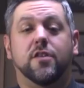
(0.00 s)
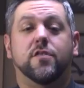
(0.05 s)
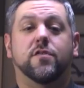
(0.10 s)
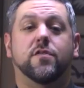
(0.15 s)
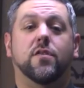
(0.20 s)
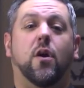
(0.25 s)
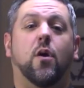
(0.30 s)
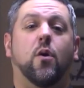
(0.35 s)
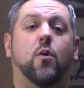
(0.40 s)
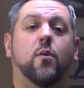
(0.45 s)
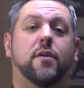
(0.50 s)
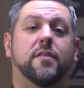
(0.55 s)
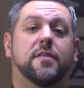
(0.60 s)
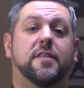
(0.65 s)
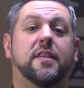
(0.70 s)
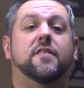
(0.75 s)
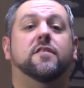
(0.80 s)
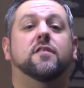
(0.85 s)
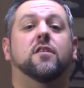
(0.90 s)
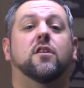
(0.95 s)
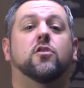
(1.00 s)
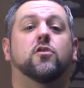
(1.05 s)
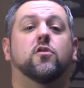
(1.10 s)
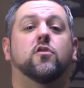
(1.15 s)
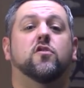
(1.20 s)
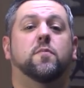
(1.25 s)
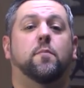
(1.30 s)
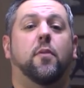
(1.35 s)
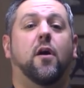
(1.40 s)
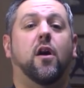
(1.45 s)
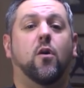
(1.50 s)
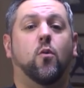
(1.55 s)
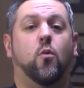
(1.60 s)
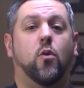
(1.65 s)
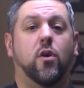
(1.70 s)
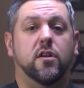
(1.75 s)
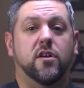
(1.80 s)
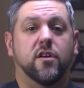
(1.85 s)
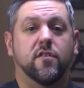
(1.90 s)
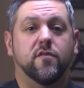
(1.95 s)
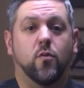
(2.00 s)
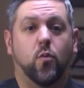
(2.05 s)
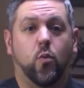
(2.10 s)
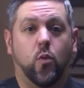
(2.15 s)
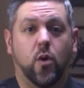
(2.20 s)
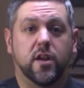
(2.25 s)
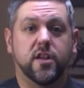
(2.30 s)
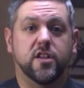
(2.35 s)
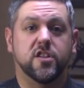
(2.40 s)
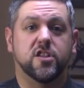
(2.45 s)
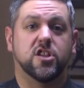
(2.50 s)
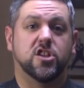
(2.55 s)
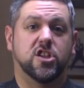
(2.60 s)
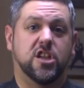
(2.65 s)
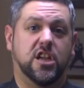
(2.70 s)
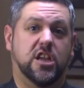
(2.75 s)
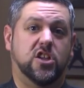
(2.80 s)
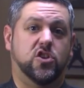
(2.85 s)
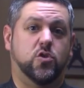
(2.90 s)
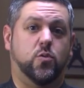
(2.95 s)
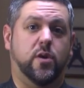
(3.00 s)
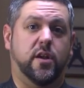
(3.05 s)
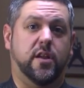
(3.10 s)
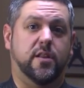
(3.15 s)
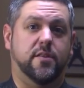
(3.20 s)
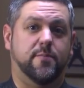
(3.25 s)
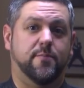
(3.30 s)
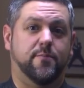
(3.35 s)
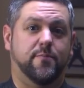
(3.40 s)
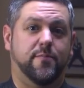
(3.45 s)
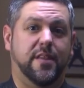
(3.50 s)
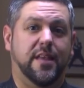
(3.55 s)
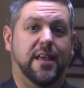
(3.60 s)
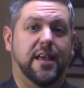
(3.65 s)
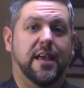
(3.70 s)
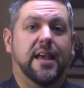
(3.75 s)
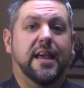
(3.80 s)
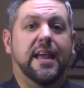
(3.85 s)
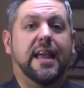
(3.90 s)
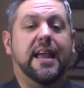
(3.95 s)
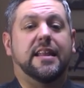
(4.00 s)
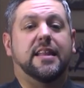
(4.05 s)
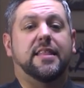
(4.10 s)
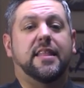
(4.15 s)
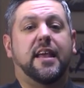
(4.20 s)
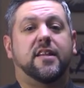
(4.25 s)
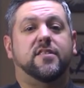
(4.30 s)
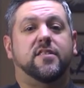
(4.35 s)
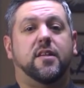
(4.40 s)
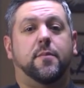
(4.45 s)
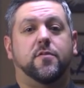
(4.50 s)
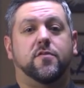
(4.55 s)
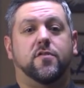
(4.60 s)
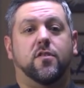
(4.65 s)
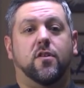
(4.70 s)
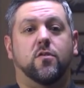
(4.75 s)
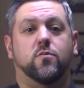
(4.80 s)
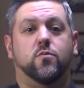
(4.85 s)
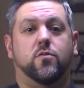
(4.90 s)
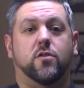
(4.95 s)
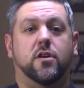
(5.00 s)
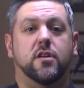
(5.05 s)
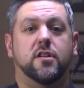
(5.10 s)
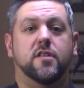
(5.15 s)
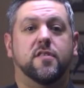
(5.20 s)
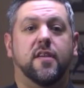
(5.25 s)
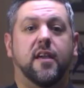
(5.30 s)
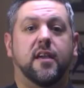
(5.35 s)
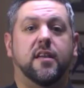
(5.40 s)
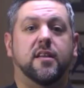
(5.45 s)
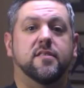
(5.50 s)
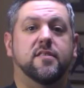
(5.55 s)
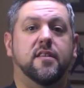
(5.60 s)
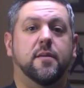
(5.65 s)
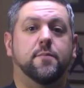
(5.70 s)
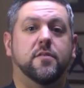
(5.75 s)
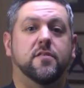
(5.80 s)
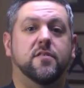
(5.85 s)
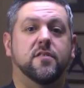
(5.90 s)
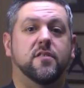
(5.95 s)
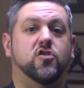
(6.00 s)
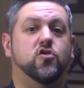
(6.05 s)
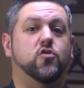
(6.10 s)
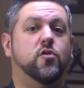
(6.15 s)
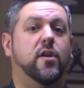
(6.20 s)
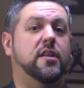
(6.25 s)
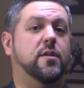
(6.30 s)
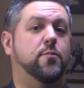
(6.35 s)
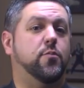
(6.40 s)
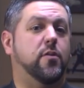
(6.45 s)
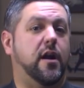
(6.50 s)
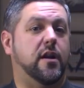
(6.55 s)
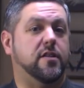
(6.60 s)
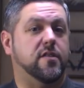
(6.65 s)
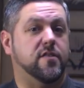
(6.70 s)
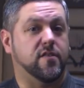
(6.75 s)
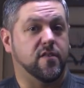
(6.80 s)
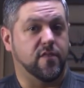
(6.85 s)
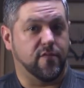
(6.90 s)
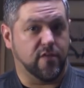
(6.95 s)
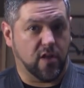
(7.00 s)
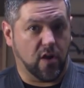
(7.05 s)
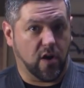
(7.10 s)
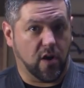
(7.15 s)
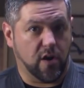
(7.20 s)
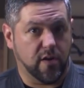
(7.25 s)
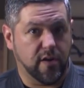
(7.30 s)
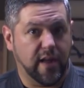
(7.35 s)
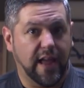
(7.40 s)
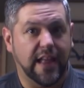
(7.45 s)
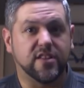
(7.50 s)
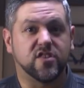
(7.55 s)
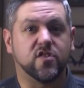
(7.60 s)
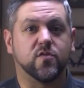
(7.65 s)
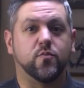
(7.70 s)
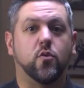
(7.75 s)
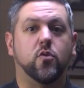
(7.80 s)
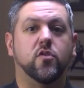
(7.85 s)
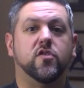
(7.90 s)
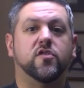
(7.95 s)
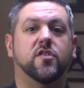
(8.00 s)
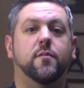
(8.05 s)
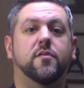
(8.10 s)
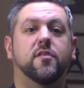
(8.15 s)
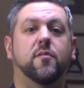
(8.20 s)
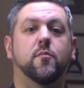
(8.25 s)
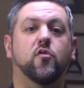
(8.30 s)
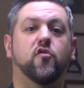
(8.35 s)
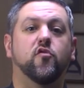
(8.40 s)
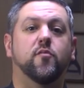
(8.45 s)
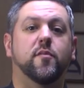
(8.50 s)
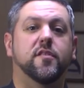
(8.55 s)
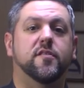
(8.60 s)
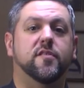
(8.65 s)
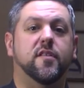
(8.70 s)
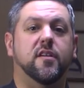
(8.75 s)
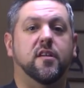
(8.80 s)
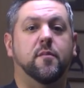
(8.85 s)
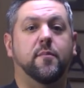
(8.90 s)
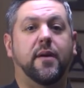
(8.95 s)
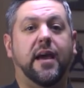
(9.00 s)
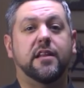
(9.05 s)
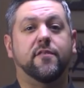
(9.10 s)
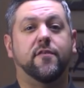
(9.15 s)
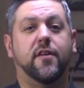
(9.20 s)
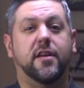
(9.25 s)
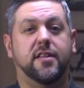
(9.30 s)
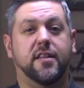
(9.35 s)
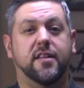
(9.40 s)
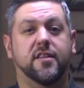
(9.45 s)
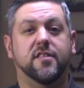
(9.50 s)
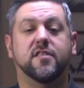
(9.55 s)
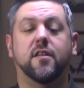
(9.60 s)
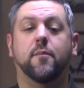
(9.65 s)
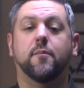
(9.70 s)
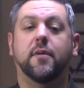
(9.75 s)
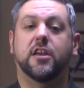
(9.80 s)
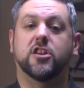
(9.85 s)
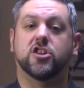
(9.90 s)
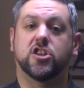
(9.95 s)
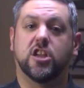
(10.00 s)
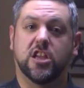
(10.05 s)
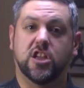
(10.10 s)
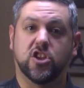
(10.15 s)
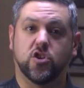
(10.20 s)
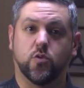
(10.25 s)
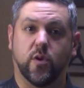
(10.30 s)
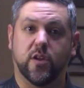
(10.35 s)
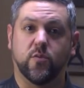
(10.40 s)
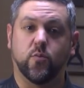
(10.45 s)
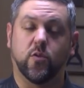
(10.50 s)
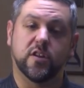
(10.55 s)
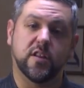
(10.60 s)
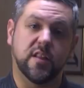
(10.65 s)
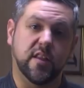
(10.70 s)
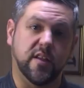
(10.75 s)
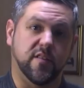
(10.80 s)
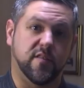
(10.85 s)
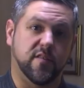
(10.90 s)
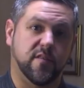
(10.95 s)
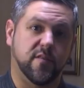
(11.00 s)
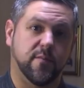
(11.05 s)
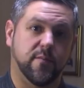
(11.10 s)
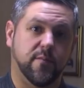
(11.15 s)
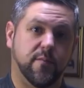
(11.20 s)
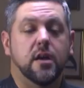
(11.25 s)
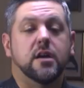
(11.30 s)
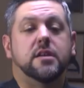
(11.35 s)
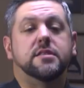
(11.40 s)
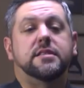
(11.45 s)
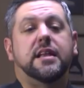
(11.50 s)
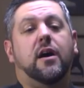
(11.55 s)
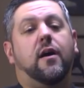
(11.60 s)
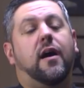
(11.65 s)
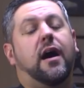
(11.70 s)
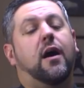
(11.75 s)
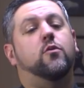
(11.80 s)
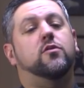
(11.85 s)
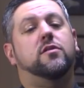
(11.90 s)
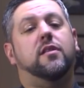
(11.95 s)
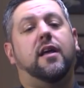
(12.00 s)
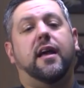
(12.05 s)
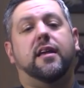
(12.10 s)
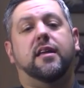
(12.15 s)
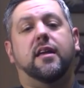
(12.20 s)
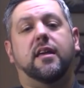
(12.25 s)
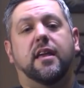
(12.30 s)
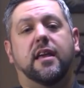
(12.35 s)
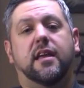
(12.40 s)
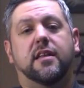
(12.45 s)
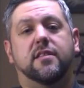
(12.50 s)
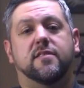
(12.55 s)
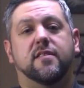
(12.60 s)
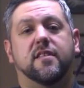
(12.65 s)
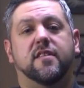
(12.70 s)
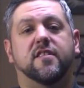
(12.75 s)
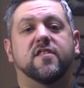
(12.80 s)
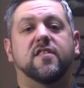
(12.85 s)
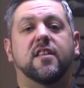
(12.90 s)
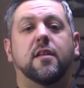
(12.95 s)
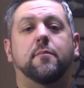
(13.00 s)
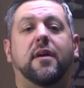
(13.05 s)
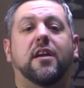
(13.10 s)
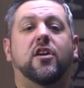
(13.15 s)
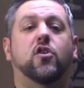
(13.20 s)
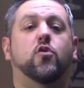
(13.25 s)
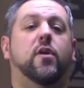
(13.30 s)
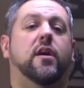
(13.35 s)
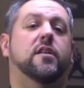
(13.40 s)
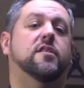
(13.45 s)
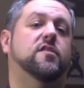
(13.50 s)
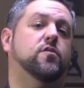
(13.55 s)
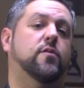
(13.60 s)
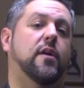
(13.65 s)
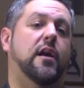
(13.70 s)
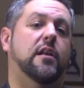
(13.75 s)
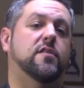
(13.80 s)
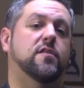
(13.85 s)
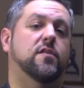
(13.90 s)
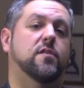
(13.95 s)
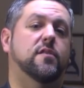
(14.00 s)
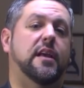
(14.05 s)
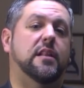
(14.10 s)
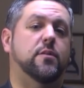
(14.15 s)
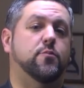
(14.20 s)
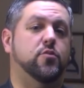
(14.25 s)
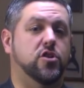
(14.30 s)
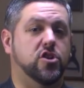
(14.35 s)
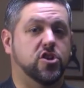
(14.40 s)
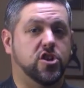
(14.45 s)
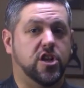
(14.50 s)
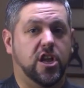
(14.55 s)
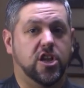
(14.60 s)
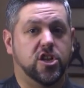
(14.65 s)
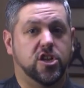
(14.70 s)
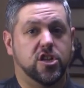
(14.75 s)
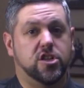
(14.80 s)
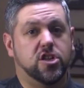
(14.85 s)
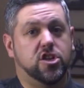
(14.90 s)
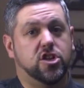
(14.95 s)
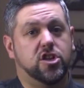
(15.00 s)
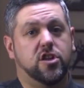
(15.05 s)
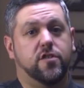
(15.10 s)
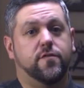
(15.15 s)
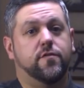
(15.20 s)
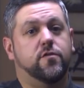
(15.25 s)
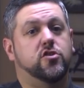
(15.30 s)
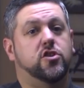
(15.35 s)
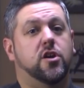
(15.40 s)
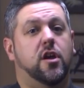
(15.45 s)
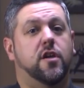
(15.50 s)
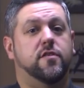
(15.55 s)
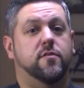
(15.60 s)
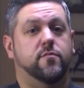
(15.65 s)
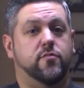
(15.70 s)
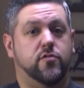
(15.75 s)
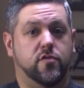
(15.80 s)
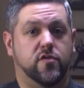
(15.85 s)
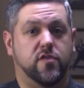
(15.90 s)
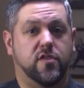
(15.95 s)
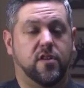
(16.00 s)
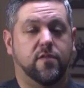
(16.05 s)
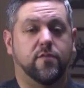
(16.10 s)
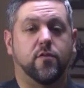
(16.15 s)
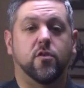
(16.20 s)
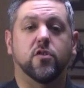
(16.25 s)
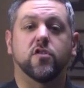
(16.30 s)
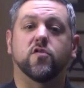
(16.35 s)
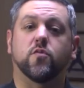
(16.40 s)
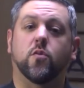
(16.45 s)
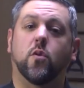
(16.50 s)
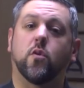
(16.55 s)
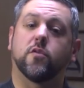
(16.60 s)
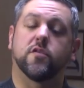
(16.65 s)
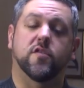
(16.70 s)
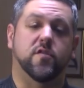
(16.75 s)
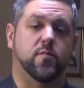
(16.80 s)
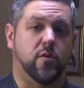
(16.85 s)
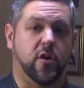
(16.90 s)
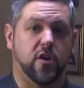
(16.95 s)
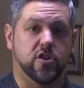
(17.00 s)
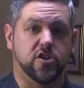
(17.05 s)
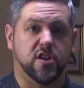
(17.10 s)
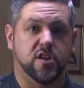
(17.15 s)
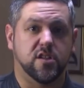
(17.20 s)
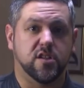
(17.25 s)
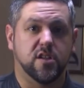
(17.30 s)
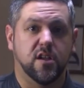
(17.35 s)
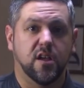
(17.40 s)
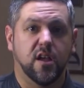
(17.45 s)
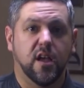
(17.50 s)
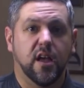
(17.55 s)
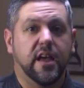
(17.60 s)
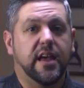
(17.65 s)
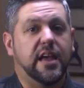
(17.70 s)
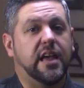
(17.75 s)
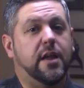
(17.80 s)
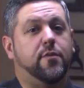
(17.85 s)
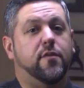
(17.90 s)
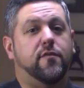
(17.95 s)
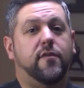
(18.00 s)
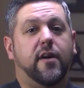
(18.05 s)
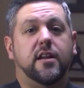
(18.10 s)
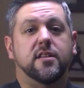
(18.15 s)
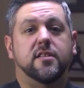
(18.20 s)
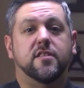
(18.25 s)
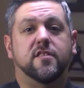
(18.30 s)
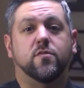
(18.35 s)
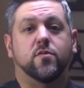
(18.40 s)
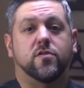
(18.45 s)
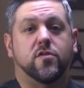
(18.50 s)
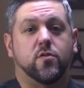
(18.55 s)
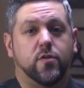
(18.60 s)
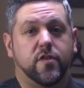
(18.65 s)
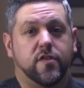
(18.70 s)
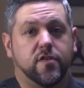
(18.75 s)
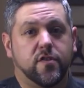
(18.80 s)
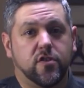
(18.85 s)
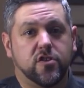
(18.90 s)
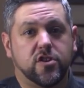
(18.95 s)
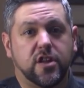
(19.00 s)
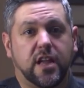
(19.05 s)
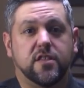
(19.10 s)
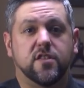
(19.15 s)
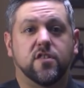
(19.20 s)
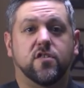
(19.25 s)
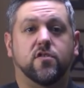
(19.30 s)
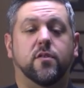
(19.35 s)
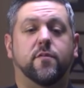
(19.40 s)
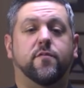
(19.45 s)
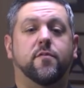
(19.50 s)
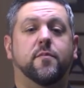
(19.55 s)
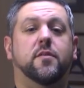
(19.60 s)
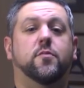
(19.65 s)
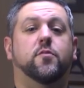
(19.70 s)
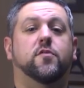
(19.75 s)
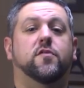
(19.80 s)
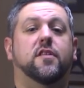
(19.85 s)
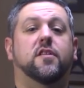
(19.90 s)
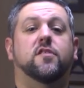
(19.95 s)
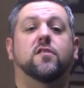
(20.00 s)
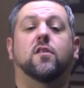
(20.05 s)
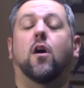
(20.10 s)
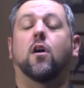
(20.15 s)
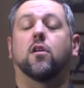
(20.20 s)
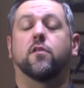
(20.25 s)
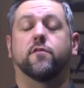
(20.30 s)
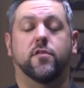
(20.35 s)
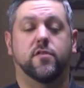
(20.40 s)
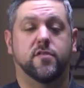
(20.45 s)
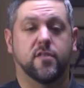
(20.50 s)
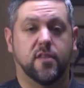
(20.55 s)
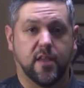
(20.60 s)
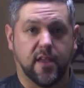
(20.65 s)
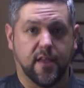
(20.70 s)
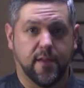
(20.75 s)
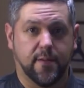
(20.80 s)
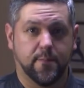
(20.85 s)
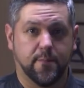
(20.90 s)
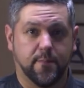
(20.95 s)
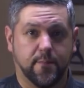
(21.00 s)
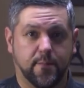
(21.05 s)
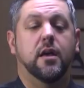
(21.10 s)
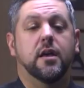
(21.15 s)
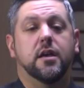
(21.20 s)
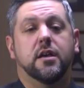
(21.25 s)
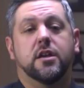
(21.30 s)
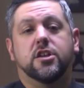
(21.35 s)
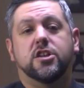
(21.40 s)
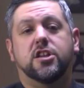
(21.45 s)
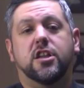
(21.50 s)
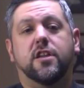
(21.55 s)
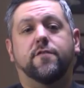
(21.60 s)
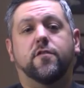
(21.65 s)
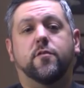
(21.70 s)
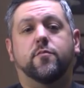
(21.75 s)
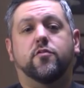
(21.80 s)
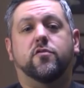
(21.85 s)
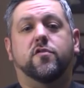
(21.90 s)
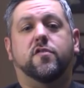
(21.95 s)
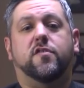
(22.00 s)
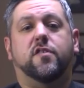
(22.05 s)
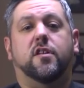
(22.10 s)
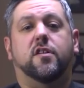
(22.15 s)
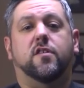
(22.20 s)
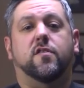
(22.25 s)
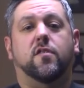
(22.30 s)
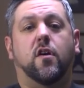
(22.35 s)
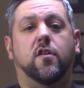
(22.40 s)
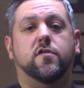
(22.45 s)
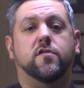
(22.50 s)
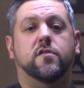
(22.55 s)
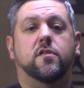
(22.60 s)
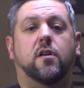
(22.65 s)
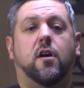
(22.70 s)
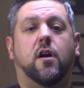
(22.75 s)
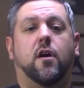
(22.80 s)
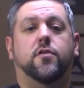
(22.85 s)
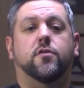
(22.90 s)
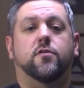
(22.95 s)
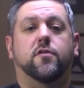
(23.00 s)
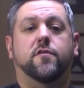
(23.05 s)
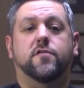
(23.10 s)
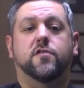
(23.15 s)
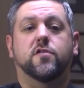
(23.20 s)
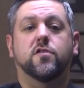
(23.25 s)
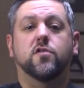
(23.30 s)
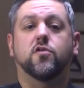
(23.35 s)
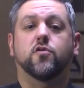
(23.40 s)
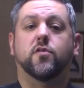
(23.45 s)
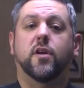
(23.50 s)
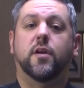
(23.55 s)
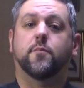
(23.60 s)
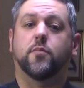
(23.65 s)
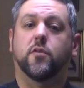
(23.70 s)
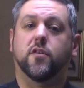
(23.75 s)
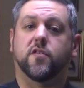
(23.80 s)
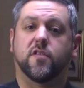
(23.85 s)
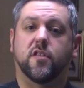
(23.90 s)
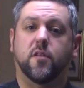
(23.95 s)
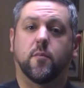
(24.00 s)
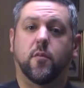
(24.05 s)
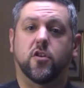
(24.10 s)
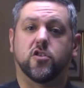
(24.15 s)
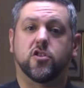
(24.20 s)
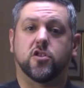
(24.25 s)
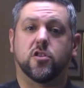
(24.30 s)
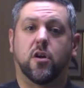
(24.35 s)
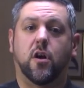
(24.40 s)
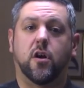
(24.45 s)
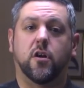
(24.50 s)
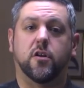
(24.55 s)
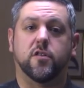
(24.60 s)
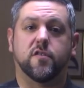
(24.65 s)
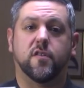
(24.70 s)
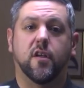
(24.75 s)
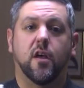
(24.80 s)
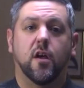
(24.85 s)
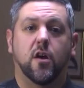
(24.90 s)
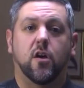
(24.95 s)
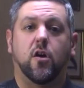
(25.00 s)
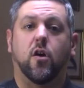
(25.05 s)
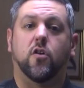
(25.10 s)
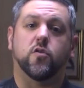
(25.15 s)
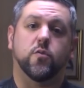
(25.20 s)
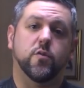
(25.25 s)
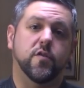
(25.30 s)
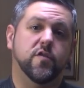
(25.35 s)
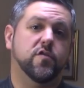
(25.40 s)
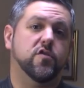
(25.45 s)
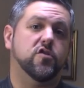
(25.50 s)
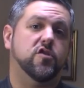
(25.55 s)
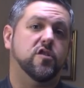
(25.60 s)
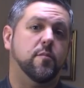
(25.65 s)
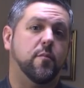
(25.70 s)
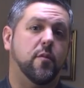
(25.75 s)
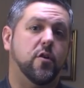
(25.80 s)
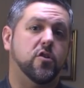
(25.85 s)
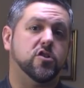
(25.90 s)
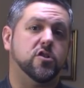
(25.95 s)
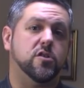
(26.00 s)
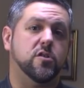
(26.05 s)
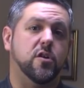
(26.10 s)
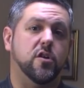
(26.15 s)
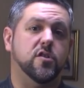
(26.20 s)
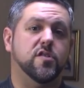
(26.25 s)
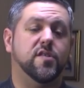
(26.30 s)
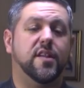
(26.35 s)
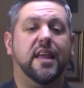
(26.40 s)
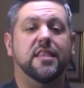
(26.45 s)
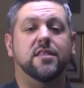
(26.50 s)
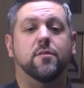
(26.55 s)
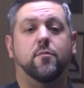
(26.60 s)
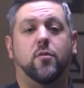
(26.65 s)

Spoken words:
So, this concludes part 1 of What is XingYiQuan. In the next episode, we're going to take a dip into the training practices of the art and explore some of the movements and combative ideas that make XingYiQuan what it is. Now, I would like again to extend my greatest gratitude and appreciation to Shifu Jonathan Bluestein for his role in this project. He provided us with the research and the script for me to present to all of you today. Shifu Bluestein is also the author of 2 great books on the martial arts, called The Research of the Martial Arts and The